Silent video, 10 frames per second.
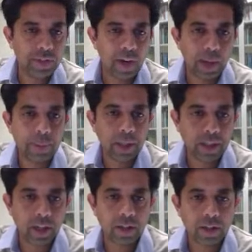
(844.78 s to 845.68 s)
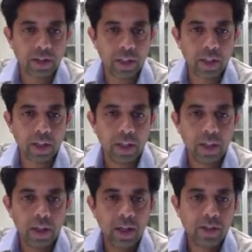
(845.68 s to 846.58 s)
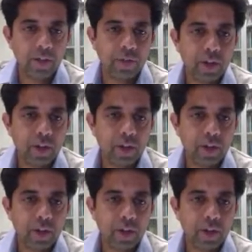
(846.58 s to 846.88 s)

on developing the diagnostic. So